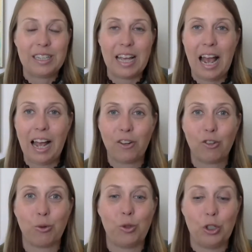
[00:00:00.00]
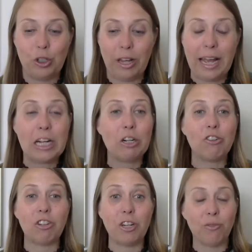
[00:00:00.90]
the actual
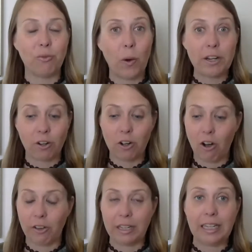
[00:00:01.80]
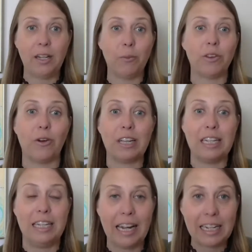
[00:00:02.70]
energy of what you're calling in, without
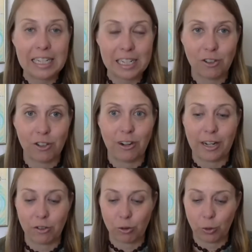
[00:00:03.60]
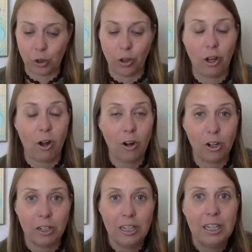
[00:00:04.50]
connecting to your actual
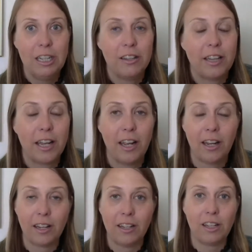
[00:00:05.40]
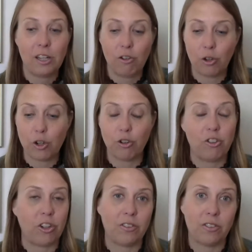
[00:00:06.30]
heart, then you're
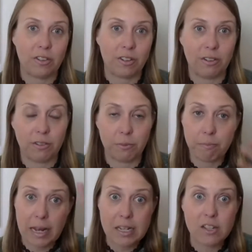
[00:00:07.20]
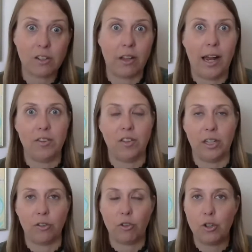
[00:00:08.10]
just
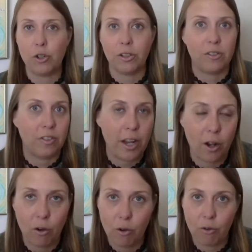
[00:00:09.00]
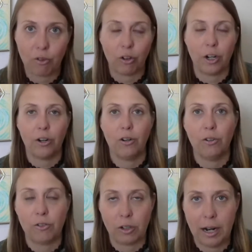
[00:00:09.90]
mentalizing it. So you could say over and
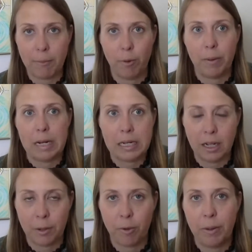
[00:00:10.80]
over, I'm abundant,